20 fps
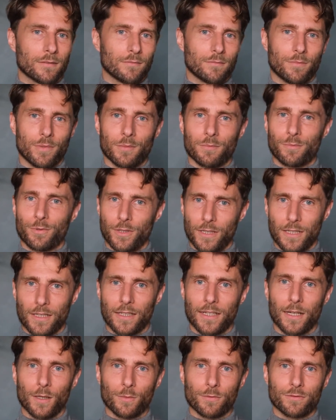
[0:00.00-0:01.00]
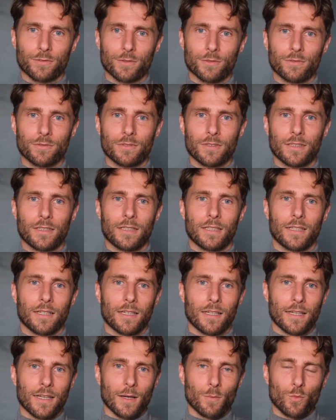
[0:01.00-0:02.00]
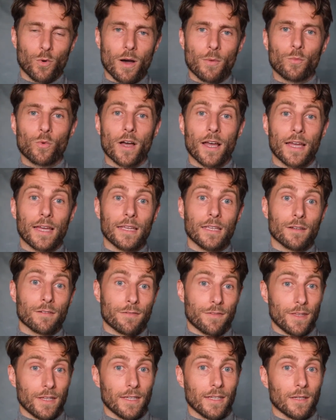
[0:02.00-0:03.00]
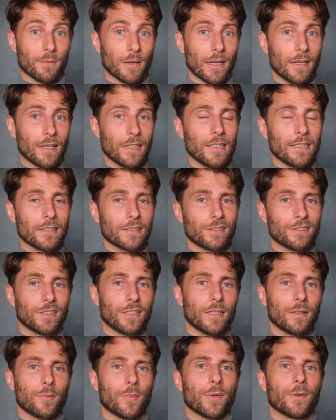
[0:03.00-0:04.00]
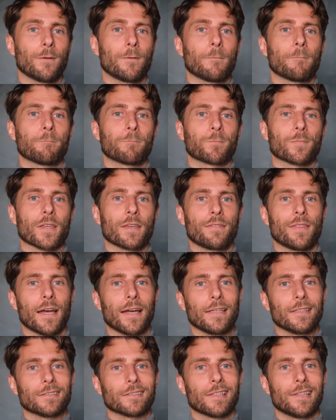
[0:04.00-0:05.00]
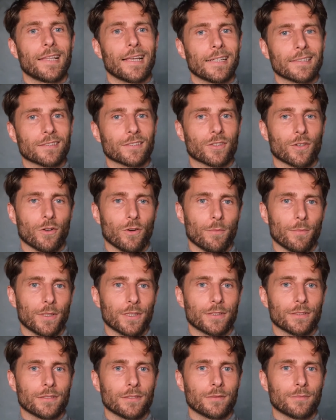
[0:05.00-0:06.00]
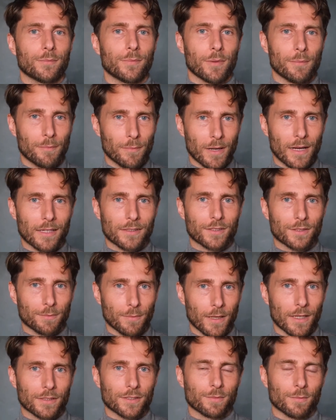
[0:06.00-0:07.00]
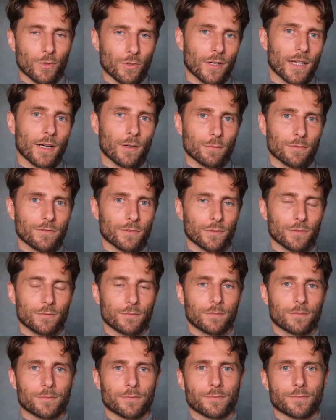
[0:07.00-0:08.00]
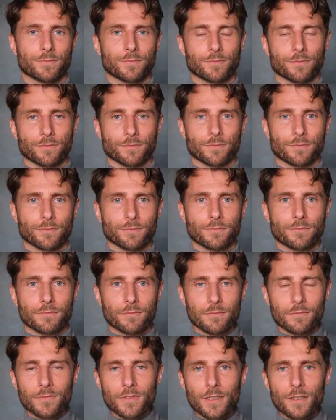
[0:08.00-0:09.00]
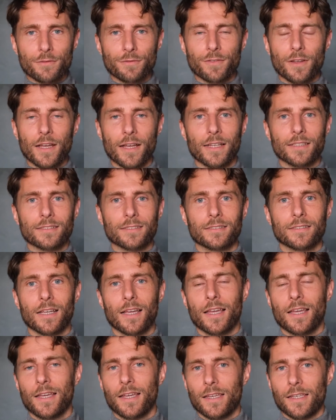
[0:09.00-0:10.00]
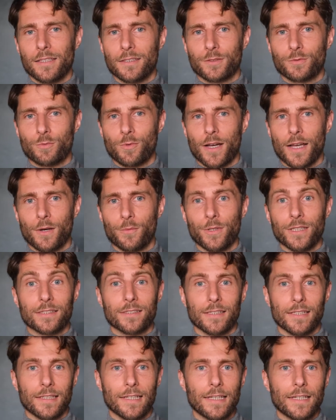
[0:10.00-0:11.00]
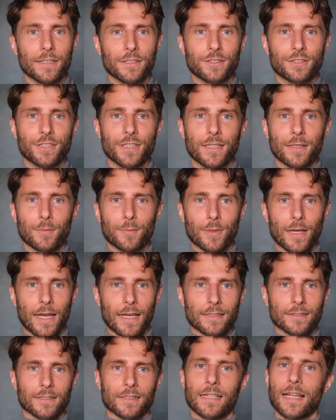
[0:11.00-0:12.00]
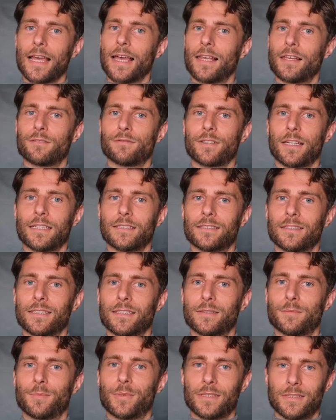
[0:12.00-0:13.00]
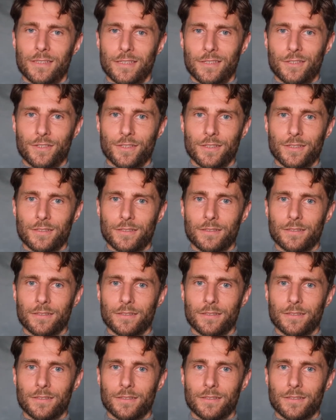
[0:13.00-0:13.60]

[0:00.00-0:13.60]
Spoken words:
but pretty unhelpful, and 1 way of thinking about leadership that is less common, but much, much more helpful. The first is where we see leadership as an elevated position.